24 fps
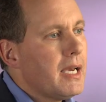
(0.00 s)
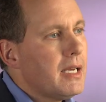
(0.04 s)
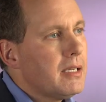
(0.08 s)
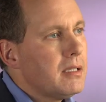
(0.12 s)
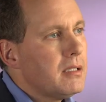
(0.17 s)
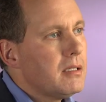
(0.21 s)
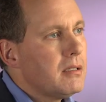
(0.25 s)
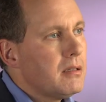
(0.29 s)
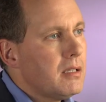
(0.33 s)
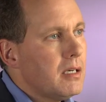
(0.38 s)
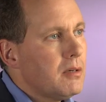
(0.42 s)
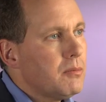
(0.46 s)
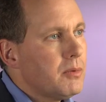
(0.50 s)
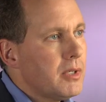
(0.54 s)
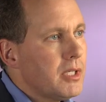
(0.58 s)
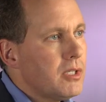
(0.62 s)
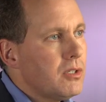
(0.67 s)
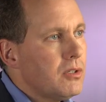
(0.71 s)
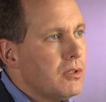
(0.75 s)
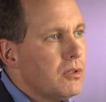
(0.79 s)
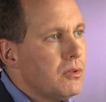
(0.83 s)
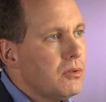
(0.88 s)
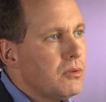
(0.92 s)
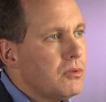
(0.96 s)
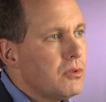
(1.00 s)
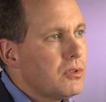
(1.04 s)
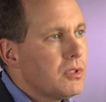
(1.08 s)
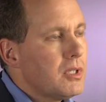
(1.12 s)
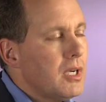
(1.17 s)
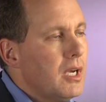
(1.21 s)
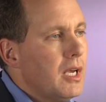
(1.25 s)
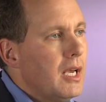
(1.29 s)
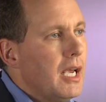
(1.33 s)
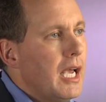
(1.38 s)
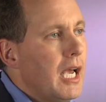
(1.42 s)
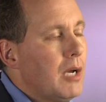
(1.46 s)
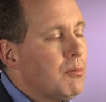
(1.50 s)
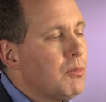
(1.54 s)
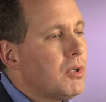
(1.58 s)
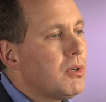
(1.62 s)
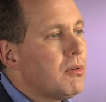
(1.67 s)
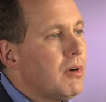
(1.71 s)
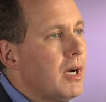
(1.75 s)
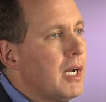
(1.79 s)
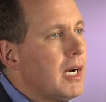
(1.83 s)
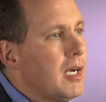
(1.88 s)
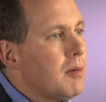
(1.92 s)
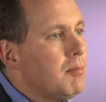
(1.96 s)
end that we used, and would
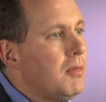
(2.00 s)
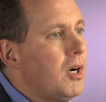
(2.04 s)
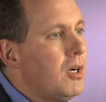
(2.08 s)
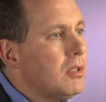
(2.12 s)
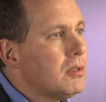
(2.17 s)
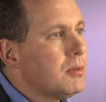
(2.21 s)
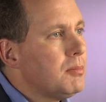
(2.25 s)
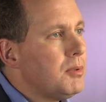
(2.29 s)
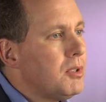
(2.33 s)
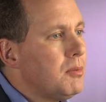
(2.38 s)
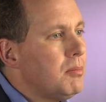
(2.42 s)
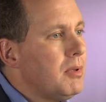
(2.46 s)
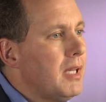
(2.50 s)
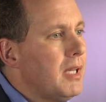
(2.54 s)
run on multiple